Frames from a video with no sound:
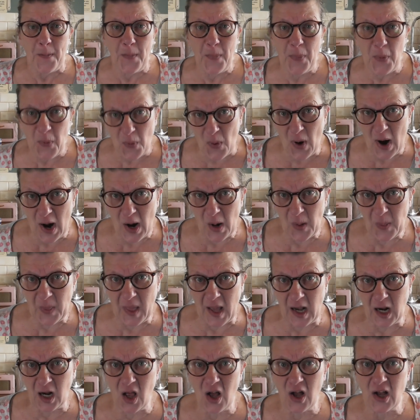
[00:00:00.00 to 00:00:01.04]
brown
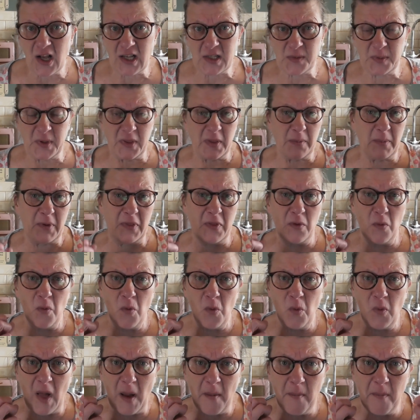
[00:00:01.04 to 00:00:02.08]
that glass with
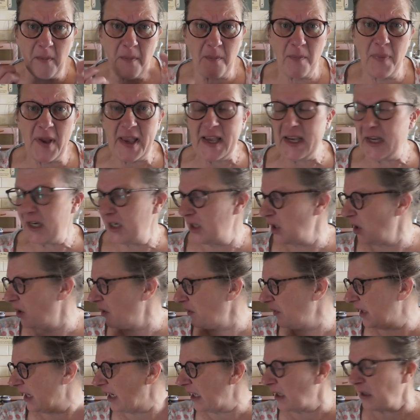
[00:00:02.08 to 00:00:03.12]
all that baked
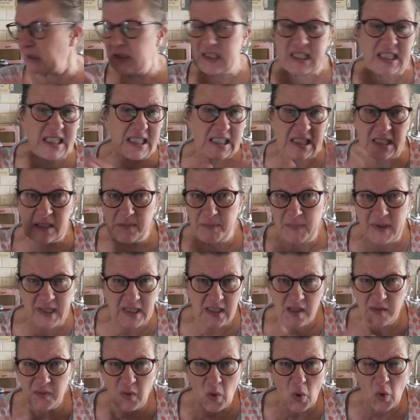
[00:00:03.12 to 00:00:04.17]
on, the little
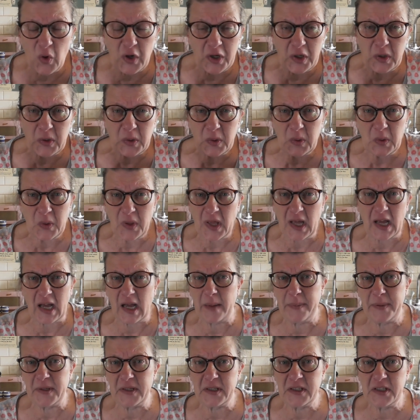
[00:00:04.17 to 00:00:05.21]
spits of oil that
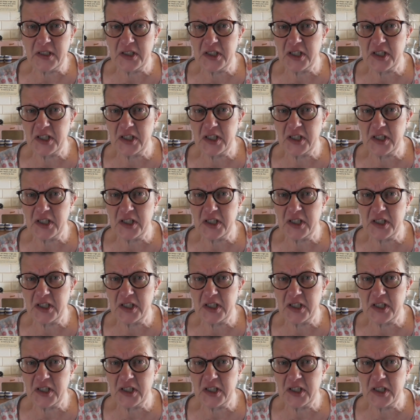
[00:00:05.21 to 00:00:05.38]
happened